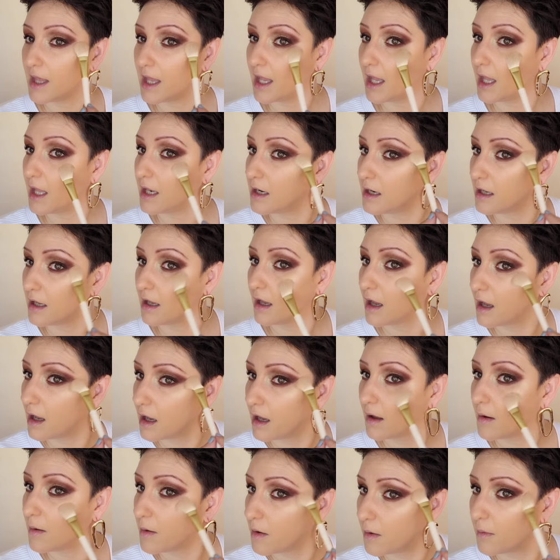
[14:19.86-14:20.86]
and then
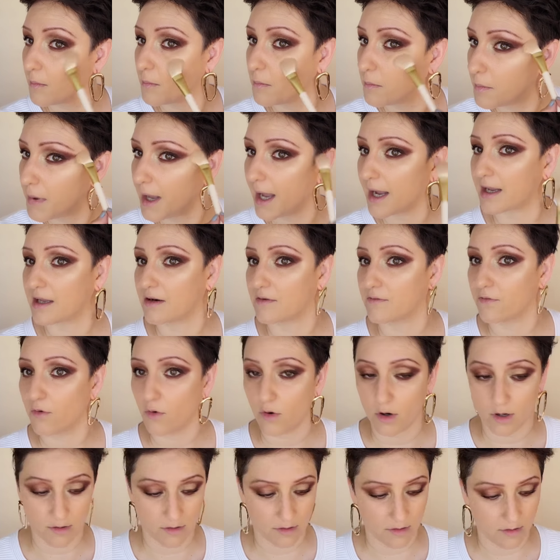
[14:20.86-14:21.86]
back and
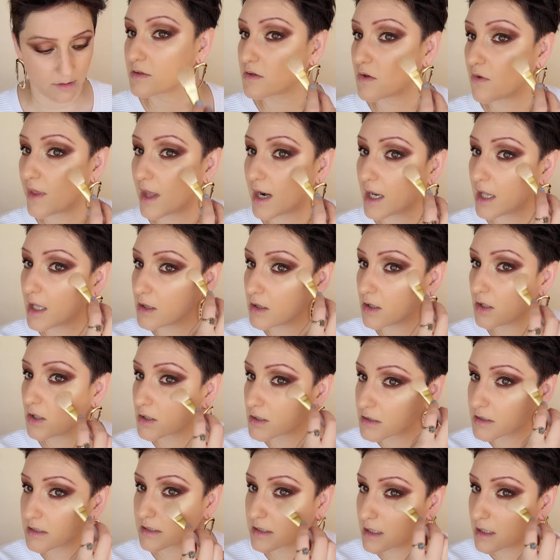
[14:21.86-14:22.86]
forth so that it
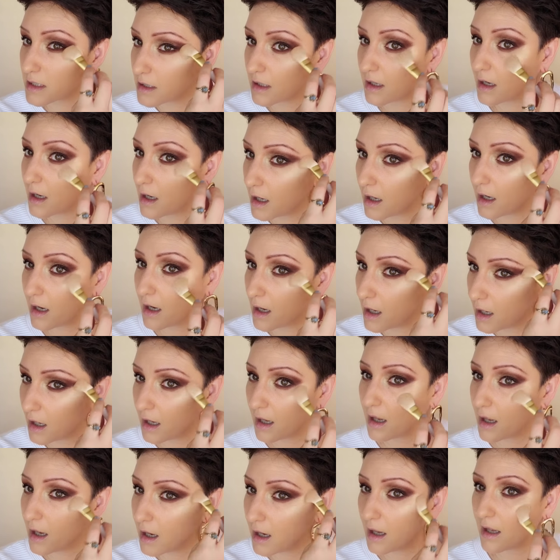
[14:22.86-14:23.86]
looks
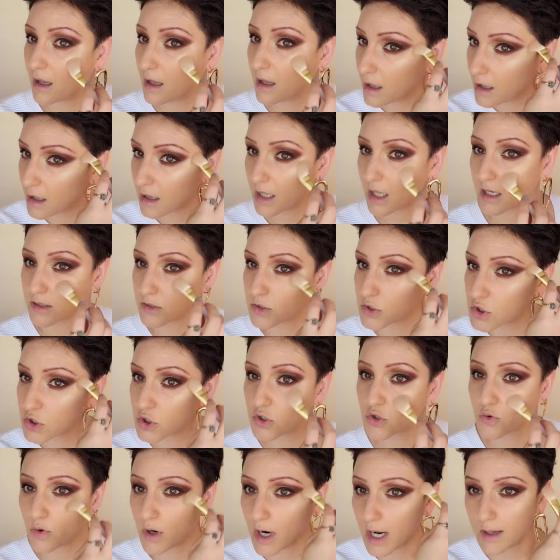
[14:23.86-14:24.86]
like a
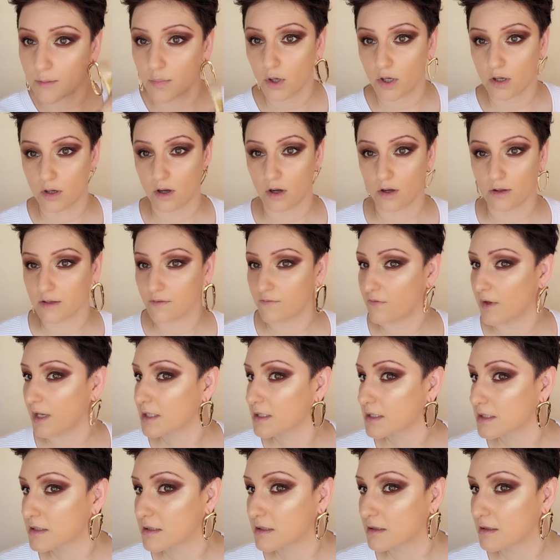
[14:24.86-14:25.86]
stripe on the
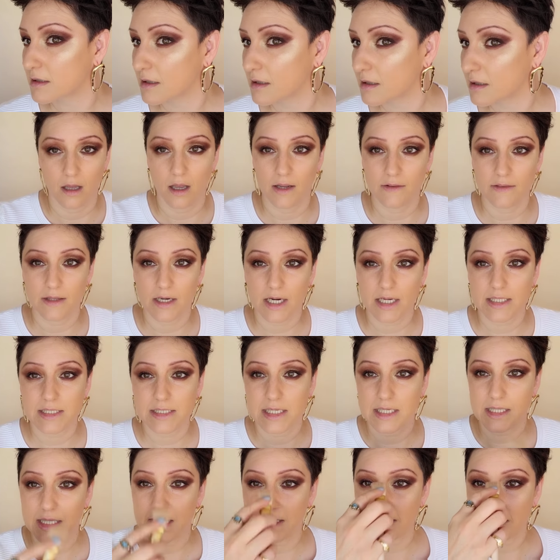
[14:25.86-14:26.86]
face. And then I
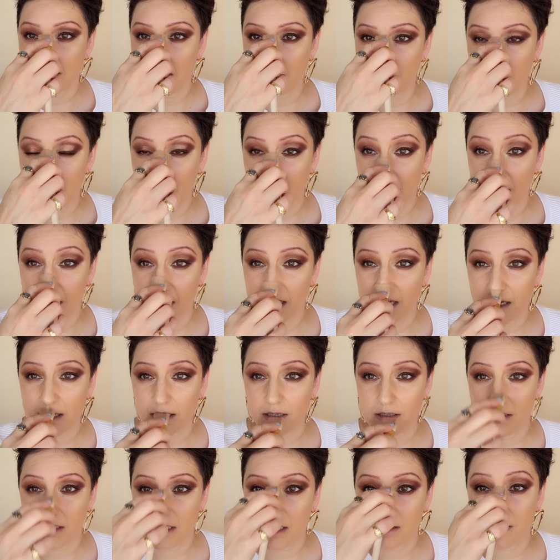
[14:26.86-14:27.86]
see that same
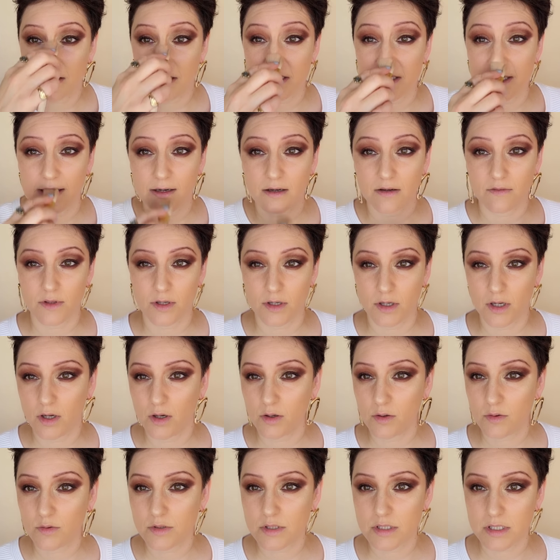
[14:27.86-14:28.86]
technique down the center of the
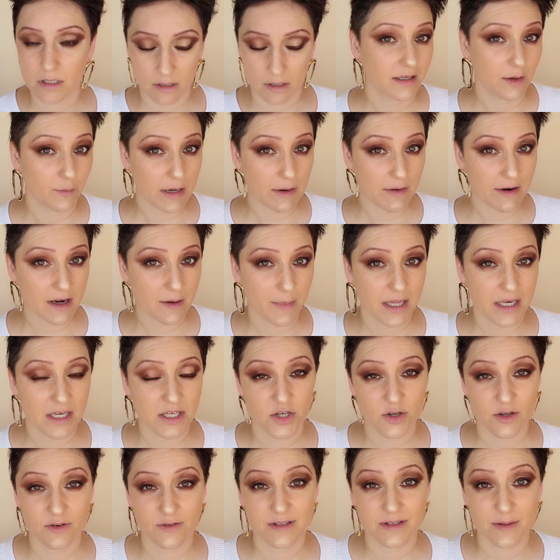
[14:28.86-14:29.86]
nose. Now, what I
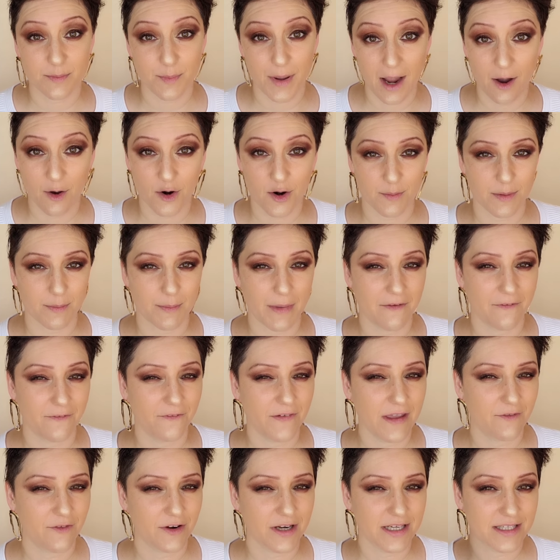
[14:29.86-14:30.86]
recommend you use a powder, but my
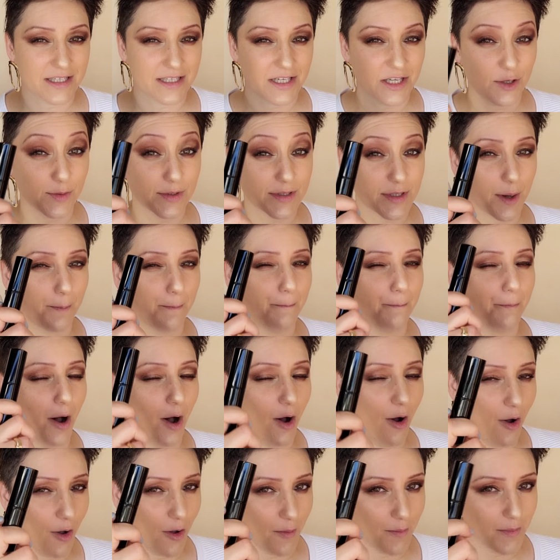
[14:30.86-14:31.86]
favorite is to use a
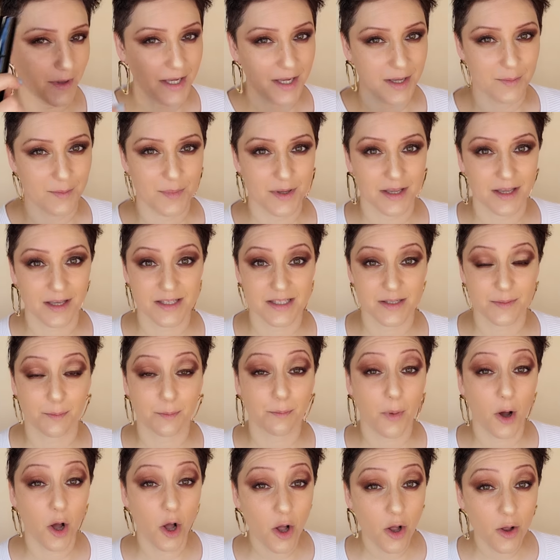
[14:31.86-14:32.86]
balm because
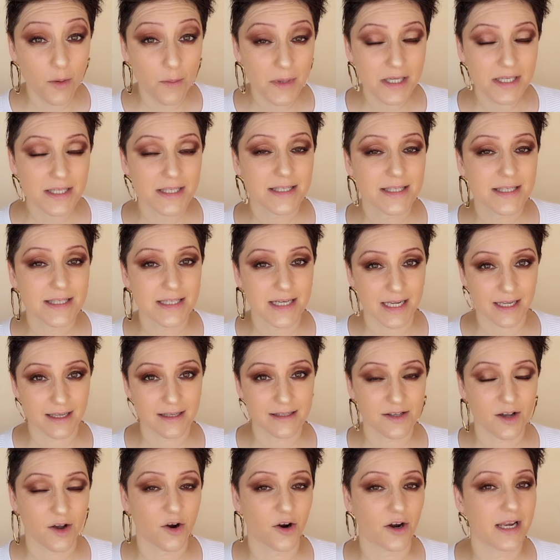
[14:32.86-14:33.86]
balm
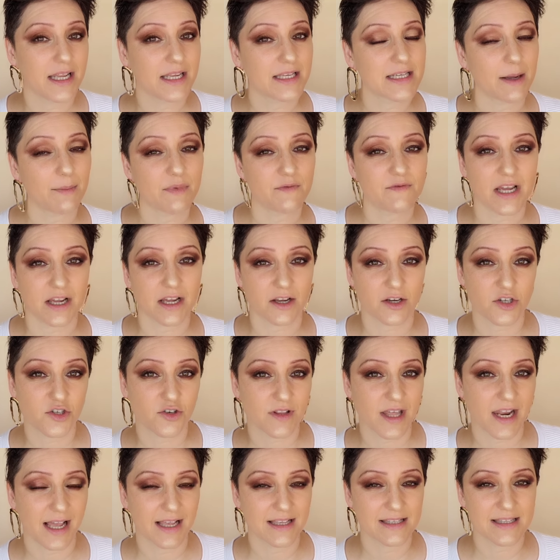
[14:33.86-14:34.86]
sticks are any type of
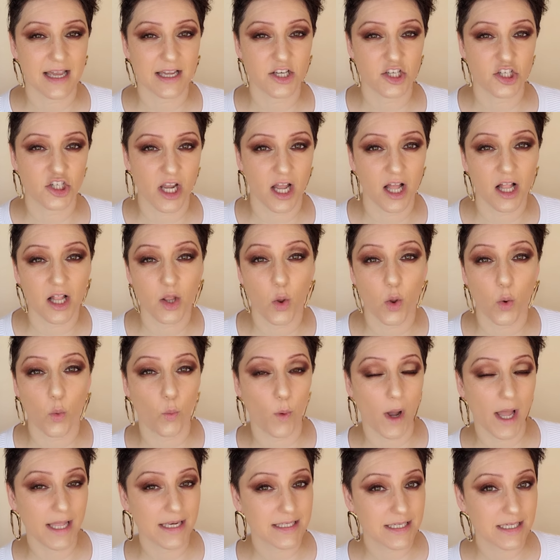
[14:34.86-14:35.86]
texture that has that gel
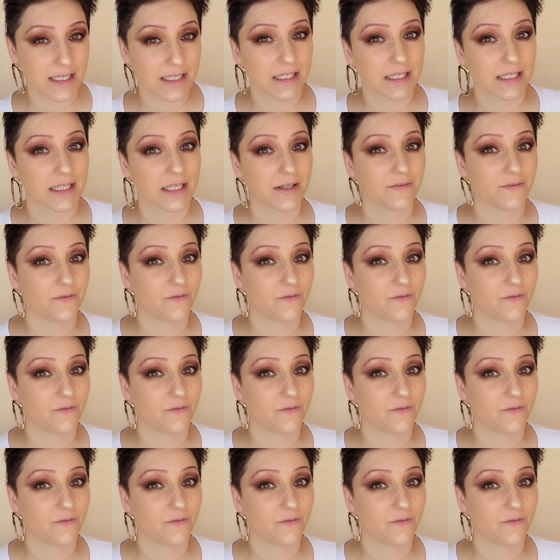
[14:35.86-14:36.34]
wet